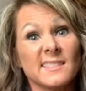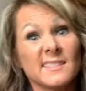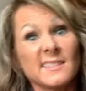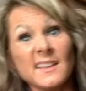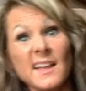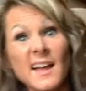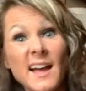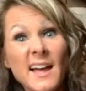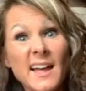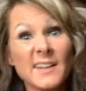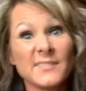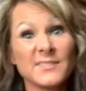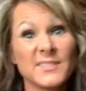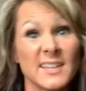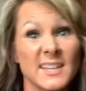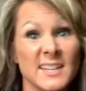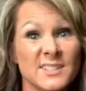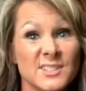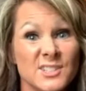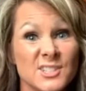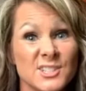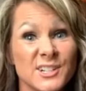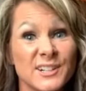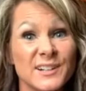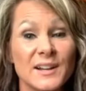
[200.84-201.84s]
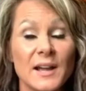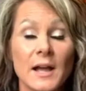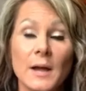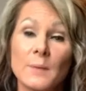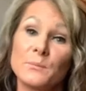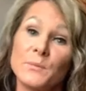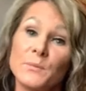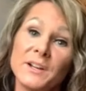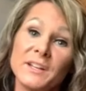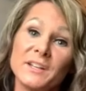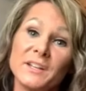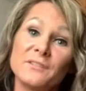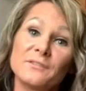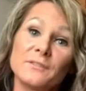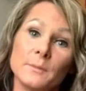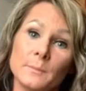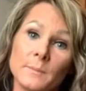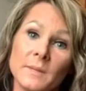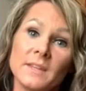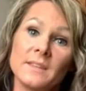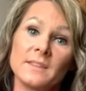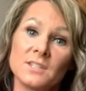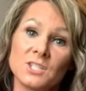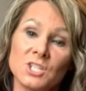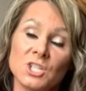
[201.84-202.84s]
I have cancer. I'm running for
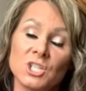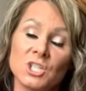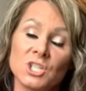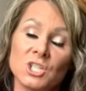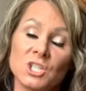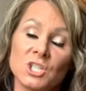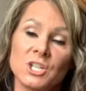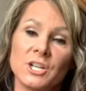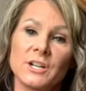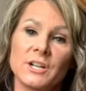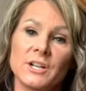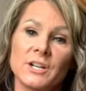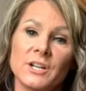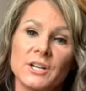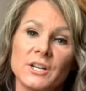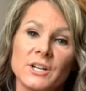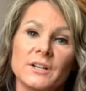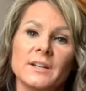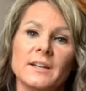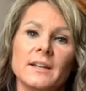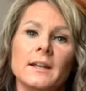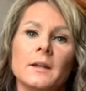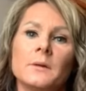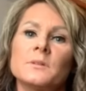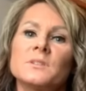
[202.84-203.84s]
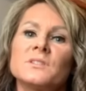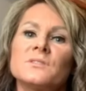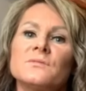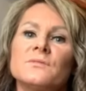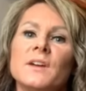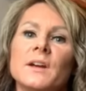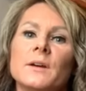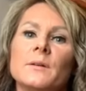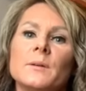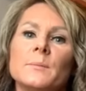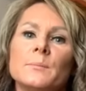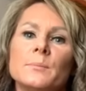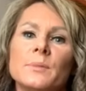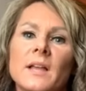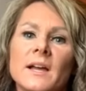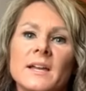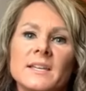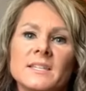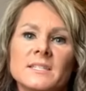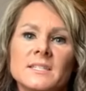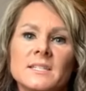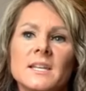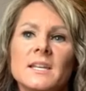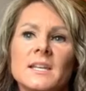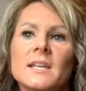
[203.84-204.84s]
me this year. And I was very
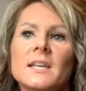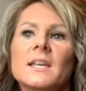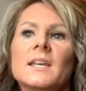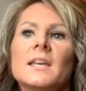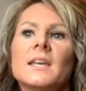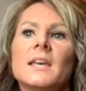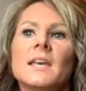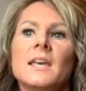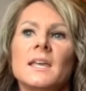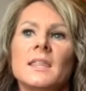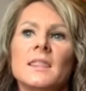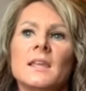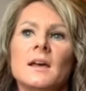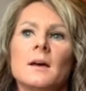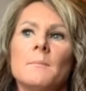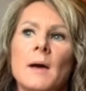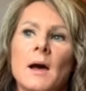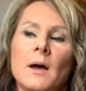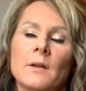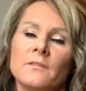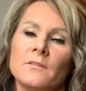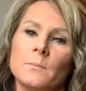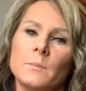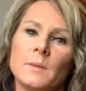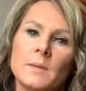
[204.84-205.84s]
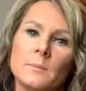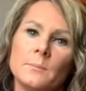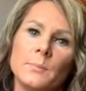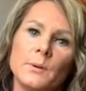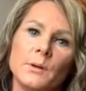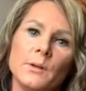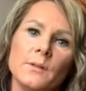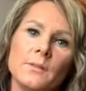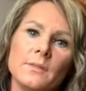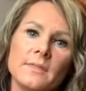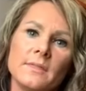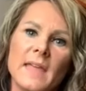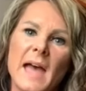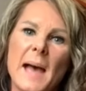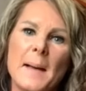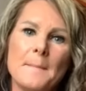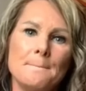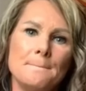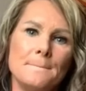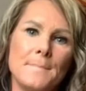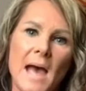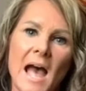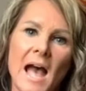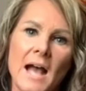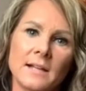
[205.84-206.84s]
blessed in the amount of people that
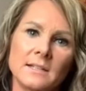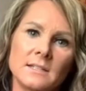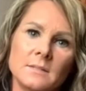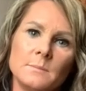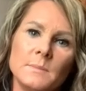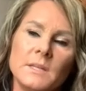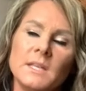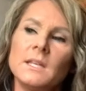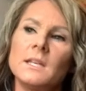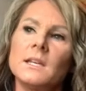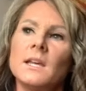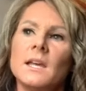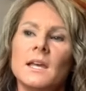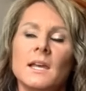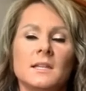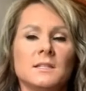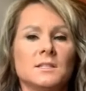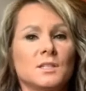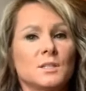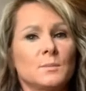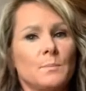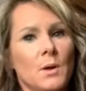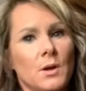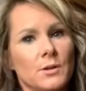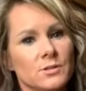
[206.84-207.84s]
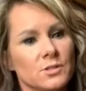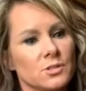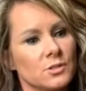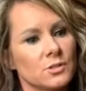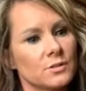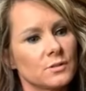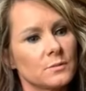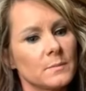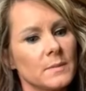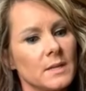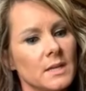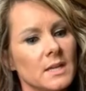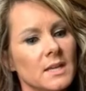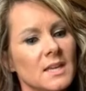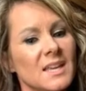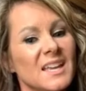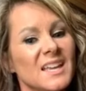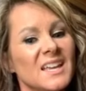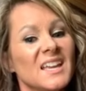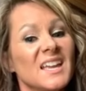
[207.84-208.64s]
backed me and sponsored me.